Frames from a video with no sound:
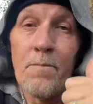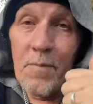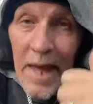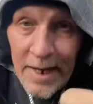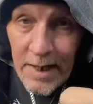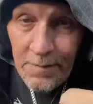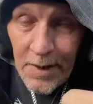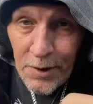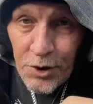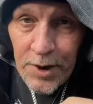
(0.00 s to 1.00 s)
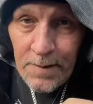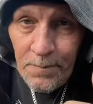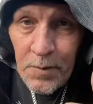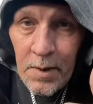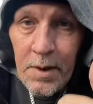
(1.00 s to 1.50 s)
Negative energy
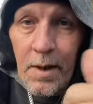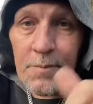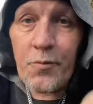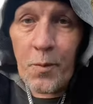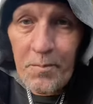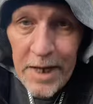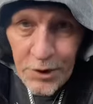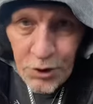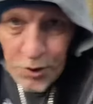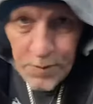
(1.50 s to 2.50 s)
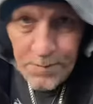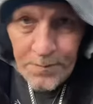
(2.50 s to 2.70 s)
comes from nature.